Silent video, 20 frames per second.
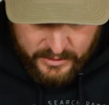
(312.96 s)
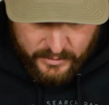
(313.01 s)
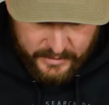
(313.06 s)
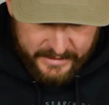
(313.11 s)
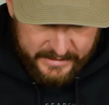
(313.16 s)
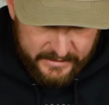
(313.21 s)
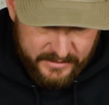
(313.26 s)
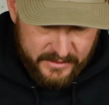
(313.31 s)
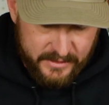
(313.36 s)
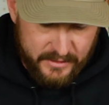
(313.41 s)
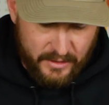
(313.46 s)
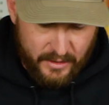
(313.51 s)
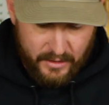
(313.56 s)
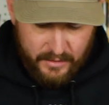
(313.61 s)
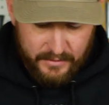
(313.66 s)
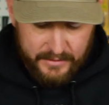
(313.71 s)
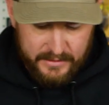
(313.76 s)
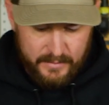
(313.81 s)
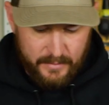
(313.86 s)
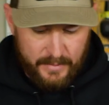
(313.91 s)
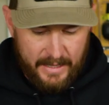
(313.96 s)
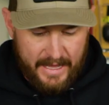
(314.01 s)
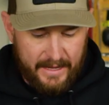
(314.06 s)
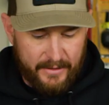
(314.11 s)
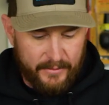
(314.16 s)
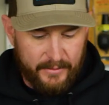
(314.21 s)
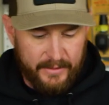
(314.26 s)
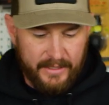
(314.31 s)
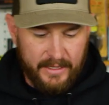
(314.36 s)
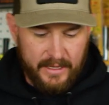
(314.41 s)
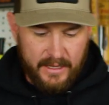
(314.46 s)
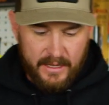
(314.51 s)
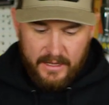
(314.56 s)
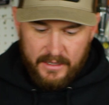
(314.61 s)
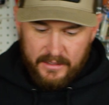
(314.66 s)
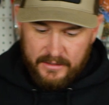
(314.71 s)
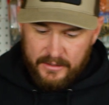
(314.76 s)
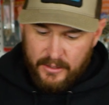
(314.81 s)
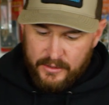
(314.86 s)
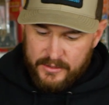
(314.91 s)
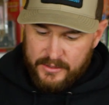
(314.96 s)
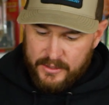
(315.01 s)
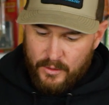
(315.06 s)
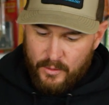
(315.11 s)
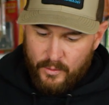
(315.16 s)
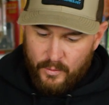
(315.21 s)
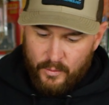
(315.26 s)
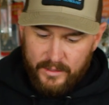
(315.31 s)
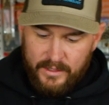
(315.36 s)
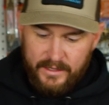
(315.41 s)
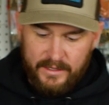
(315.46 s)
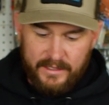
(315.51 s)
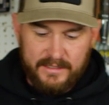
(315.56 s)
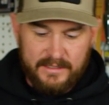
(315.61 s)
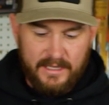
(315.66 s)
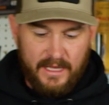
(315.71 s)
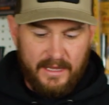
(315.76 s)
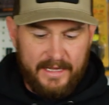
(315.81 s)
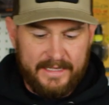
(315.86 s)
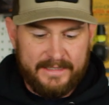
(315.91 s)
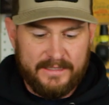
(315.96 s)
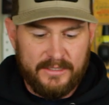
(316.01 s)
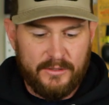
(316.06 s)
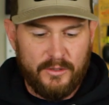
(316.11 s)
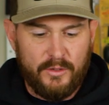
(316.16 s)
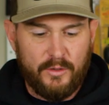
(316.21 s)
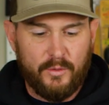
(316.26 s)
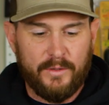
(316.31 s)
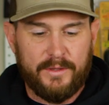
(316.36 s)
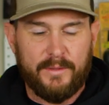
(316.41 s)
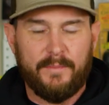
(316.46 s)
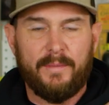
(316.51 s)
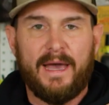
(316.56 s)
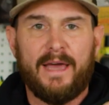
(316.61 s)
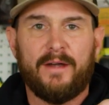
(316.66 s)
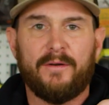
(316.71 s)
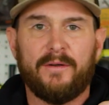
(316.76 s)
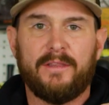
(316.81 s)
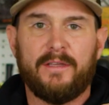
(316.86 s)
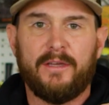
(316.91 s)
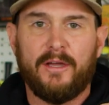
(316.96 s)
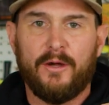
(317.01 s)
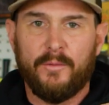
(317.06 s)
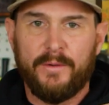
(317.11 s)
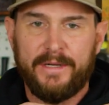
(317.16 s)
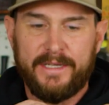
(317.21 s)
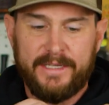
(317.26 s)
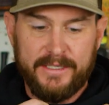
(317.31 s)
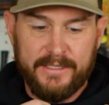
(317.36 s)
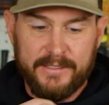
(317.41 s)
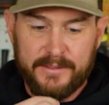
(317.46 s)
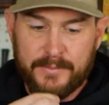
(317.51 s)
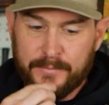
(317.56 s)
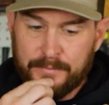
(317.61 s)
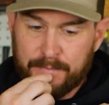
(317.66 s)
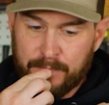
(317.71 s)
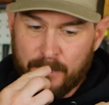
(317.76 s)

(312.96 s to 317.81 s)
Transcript: to install this battery. So one of the things I like to do with the battery and the O-ring is,